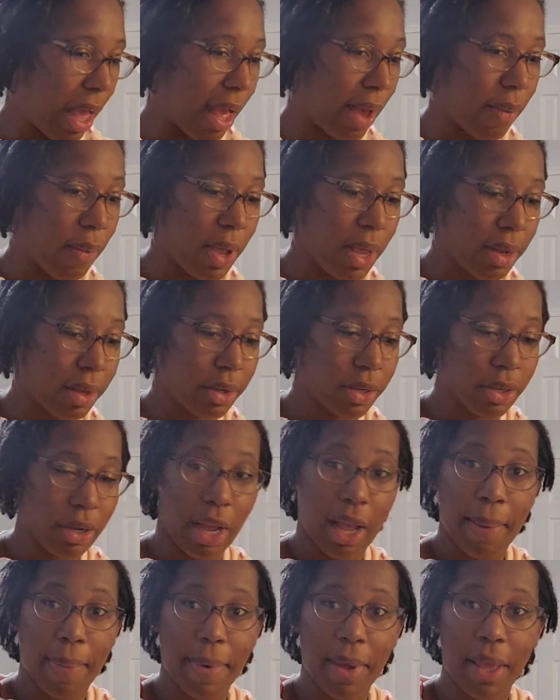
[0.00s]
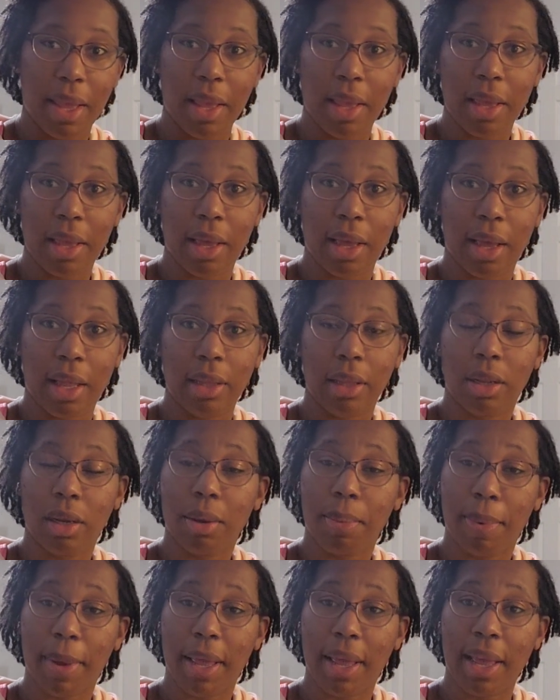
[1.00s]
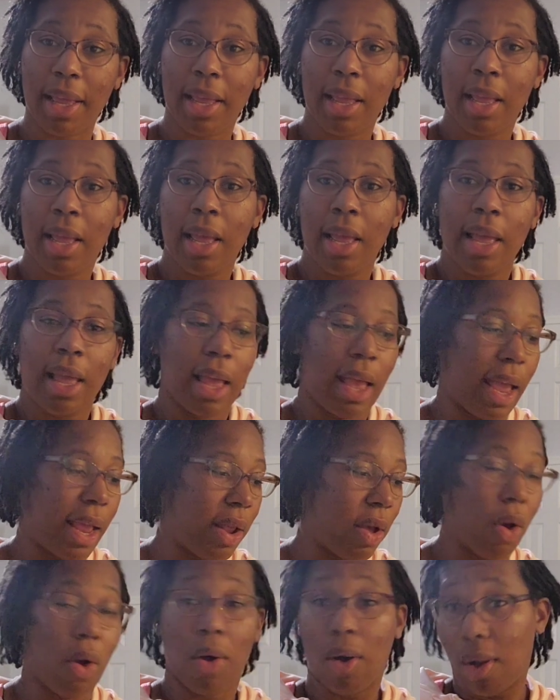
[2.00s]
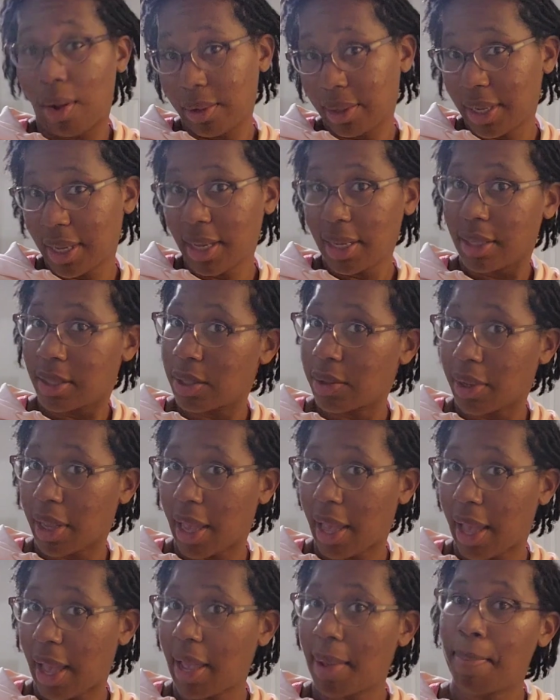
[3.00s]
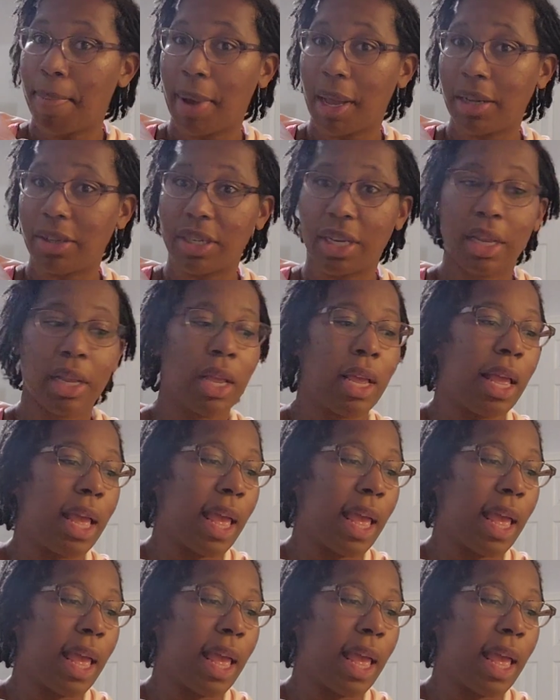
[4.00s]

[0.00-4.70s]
I went shopping a little bit at Aldi's, okay, budget,